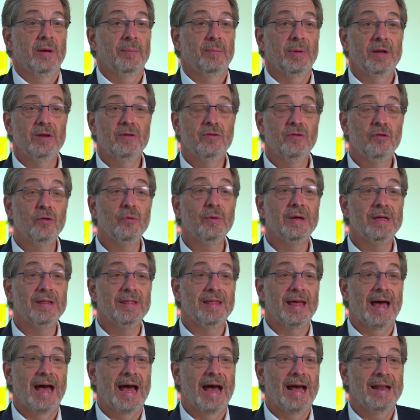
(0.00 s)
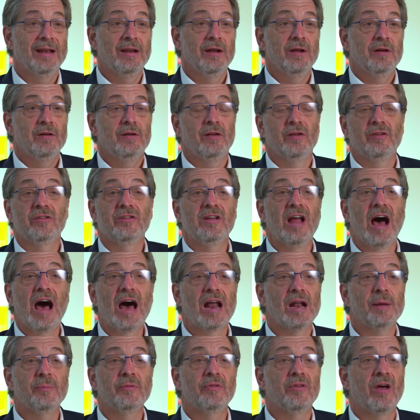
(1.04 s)
But doing that does not
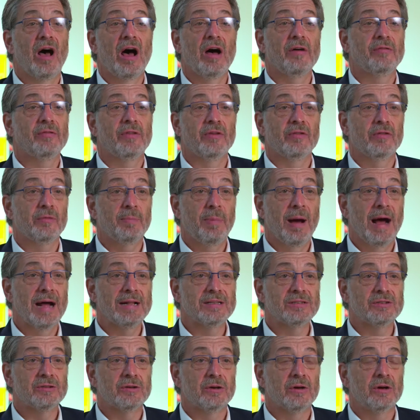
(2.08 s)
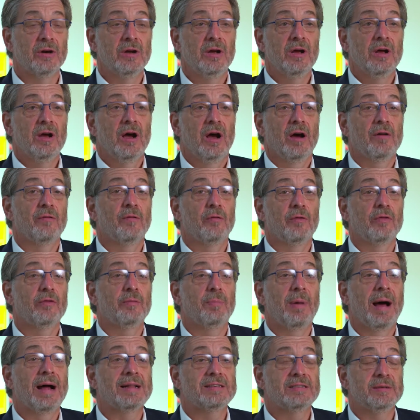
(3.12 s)
absolve the sponsor of
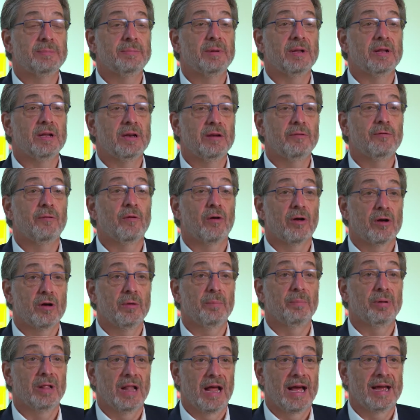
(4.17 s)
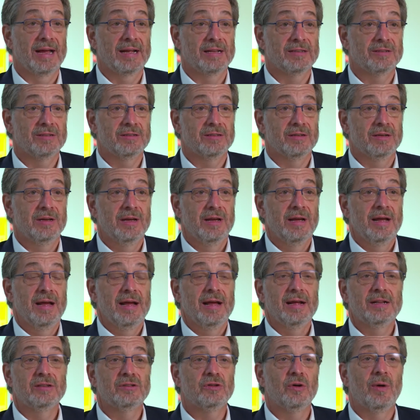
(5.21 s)
responsibility for compliance.
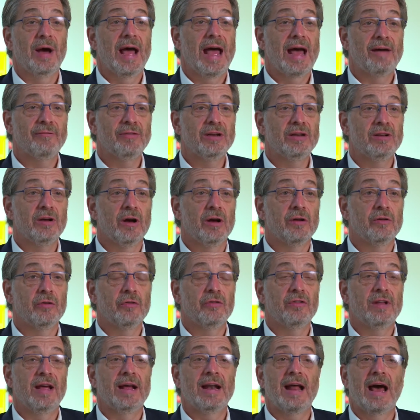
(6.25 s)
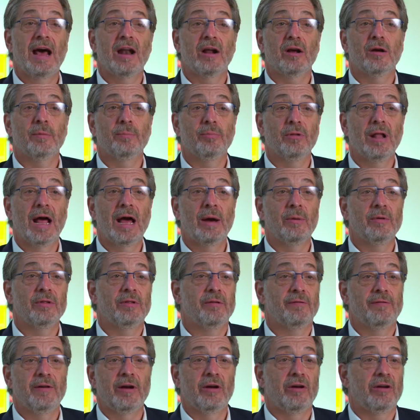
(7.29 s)
And so having to understand how to comply with
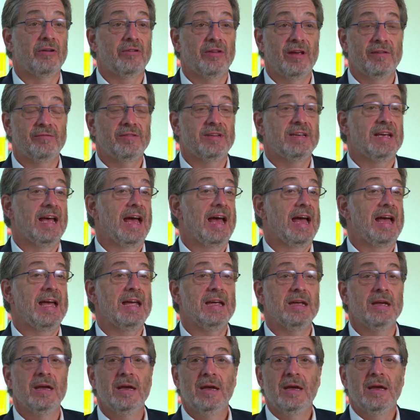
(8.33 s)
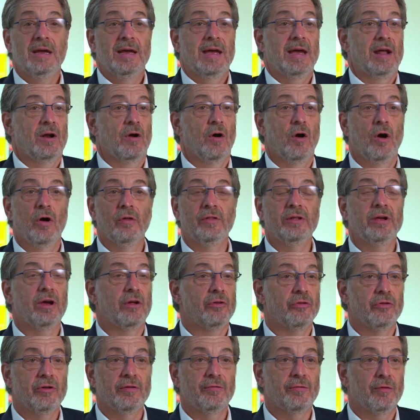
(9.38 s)
the various FDA and all the
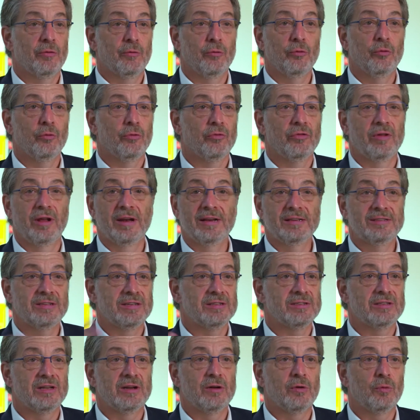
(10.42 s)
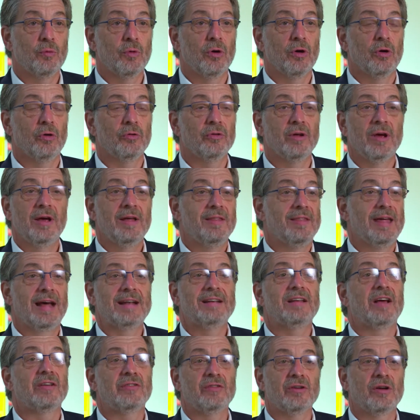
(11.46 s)
other different rules that exist in the world,
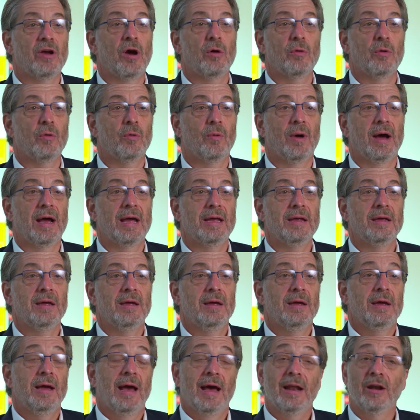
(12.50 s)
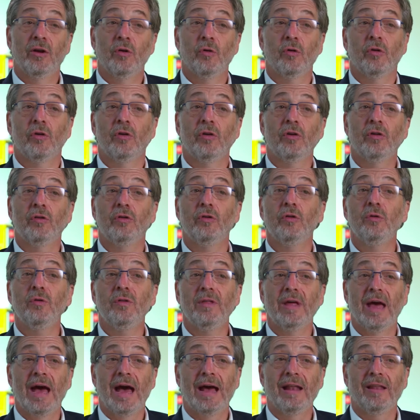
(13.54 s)
that doesn't go away. And in order to do
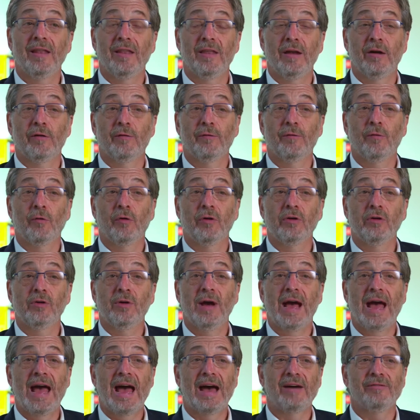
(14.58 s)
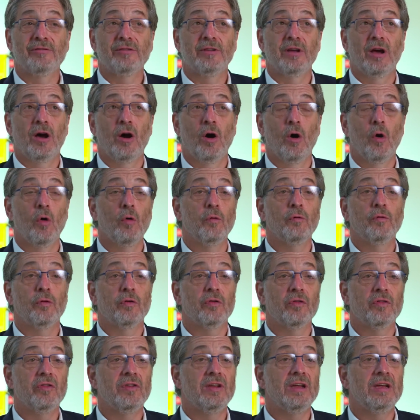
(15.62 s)
that, therefore, you have to
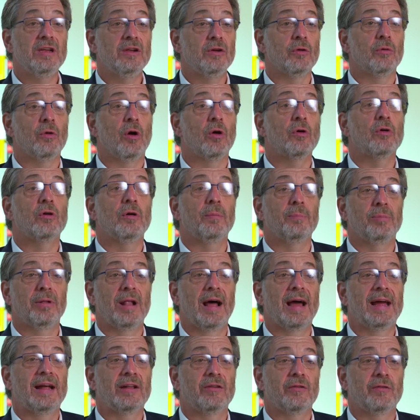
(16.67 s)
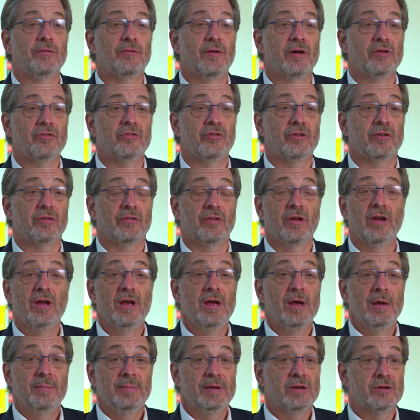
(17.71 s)
oversee your own compliance functions.
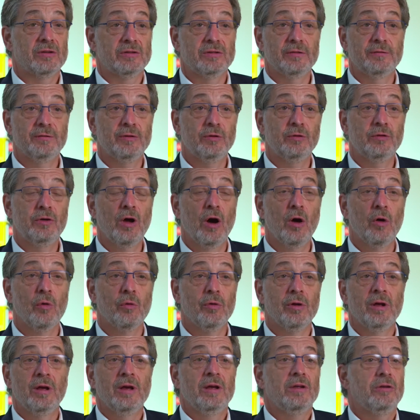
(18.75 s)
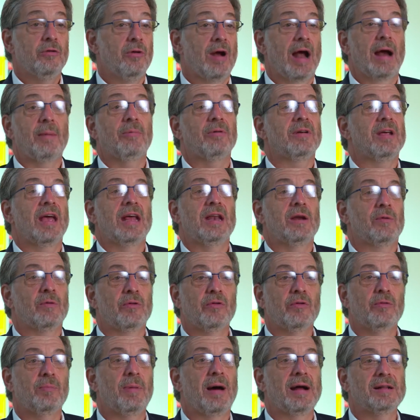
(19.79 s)
Because if you don't, you're abrogating
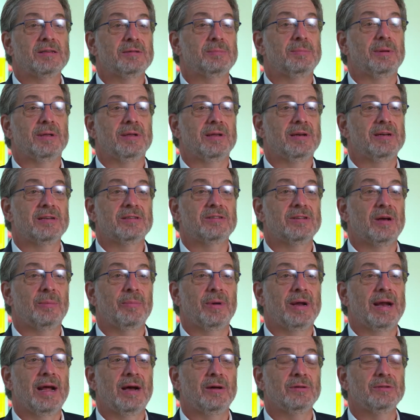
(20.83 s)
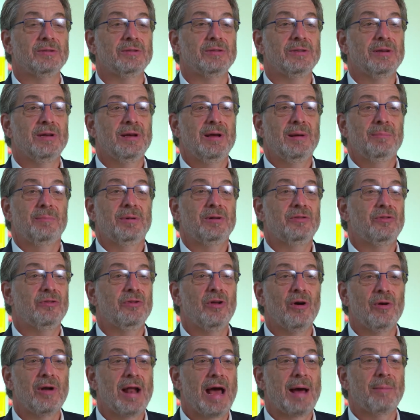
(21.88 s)
responsibility to someone else, but you
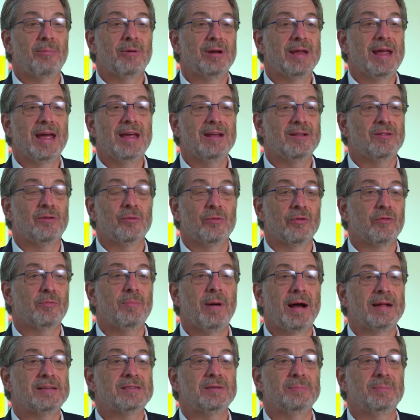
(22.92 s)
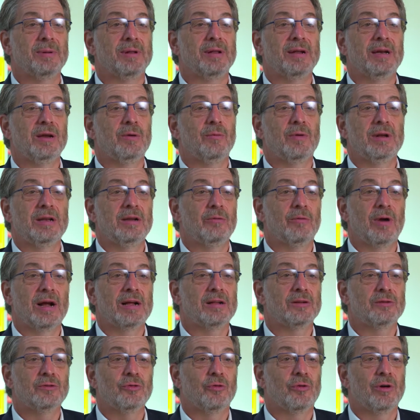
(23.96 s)
don't abrogate the responsibility when the
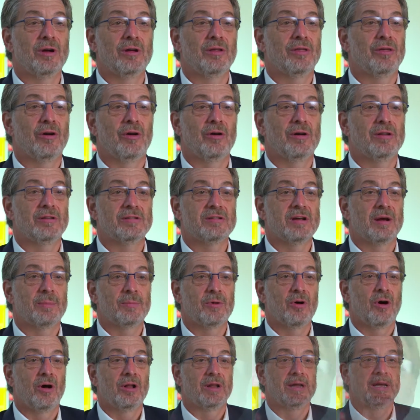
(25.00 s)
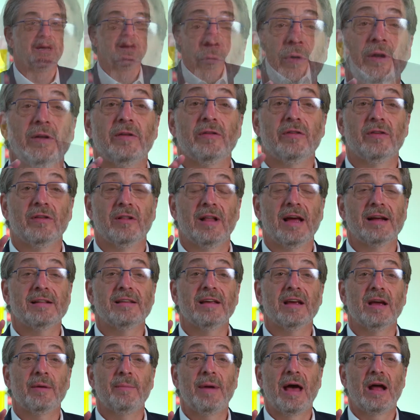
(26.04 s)
regulatory authorities come calling. When
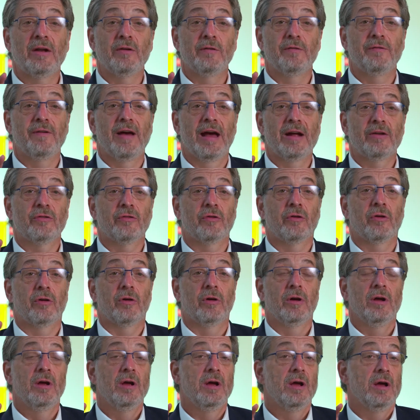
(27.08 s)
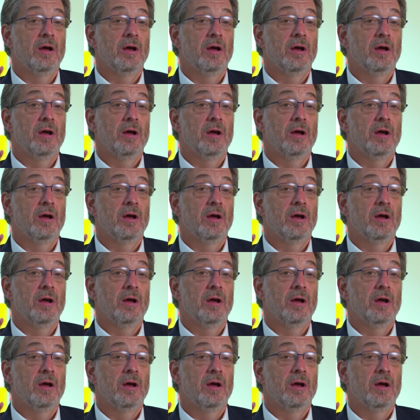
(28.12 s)
selecting a manufacturer,